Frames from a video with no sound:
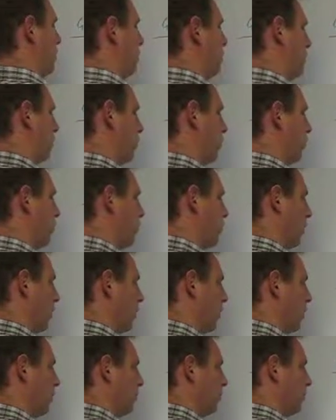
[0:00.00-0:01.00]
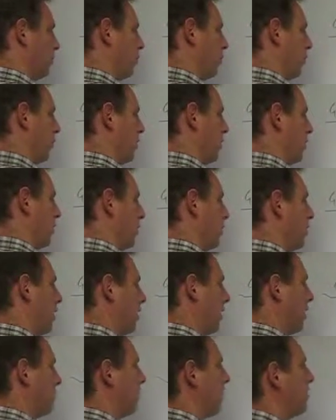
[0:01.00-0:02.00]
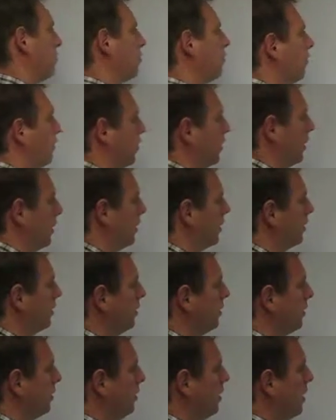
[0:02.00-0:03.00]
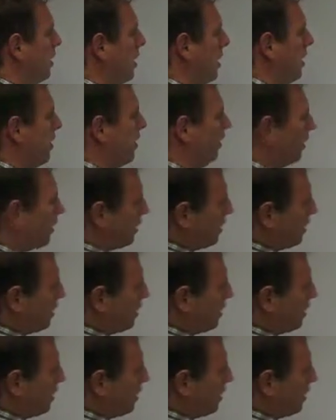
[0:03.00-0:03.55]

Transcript: boy, boy. Okay, well, that's one way. And then you can